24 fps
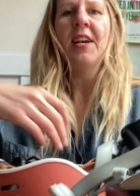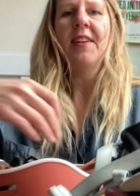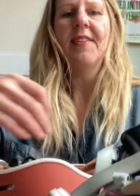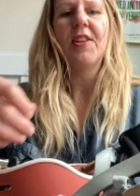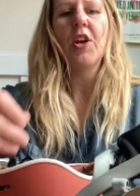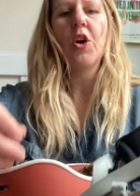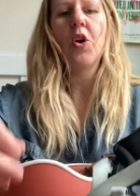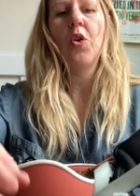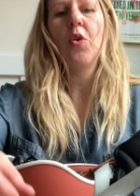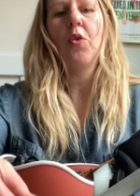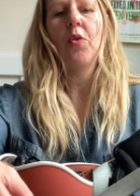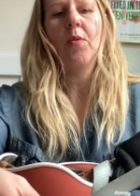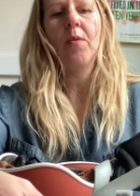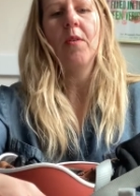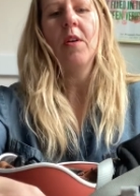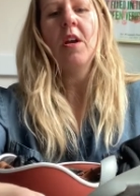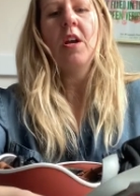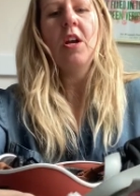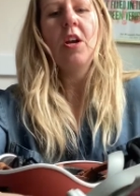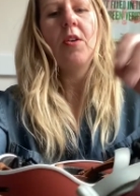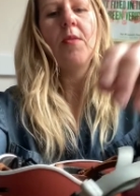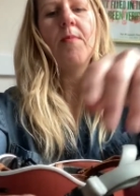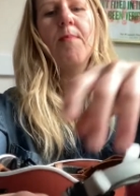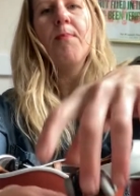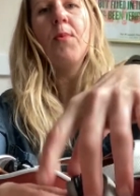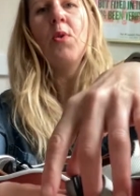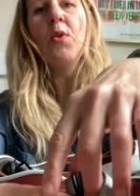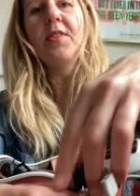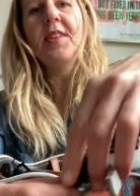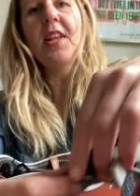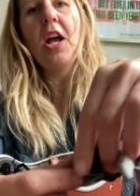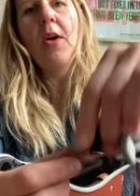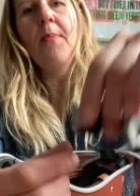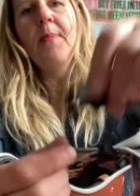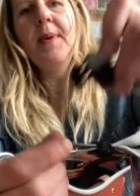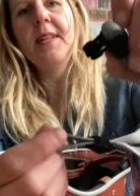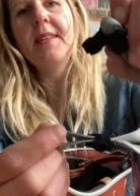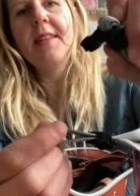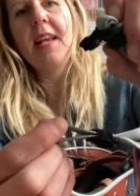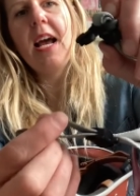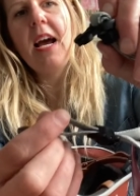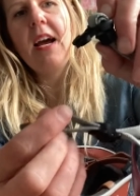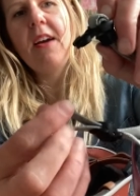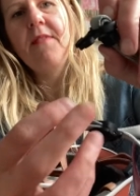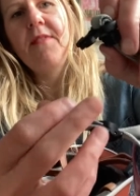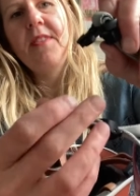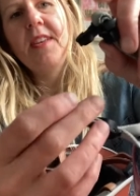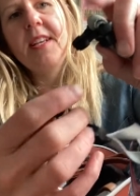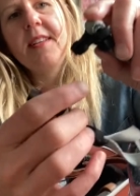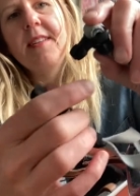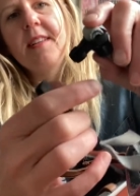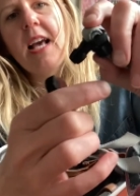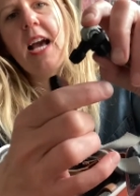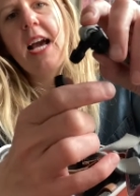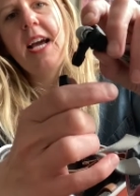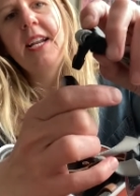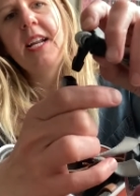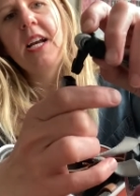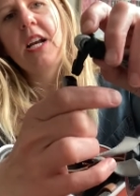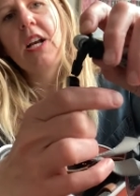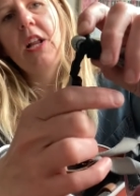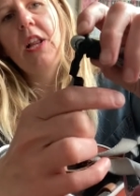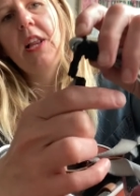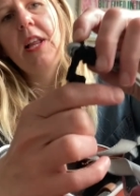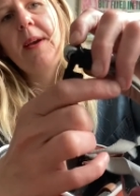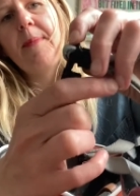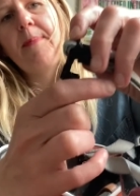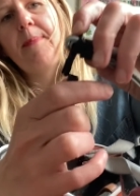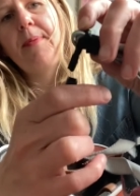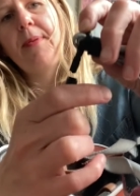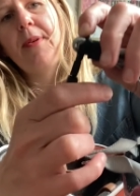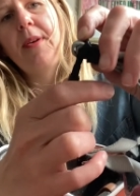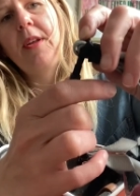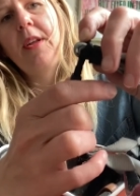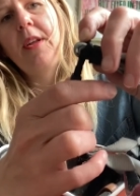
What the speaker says: So most helmets have this kind of clip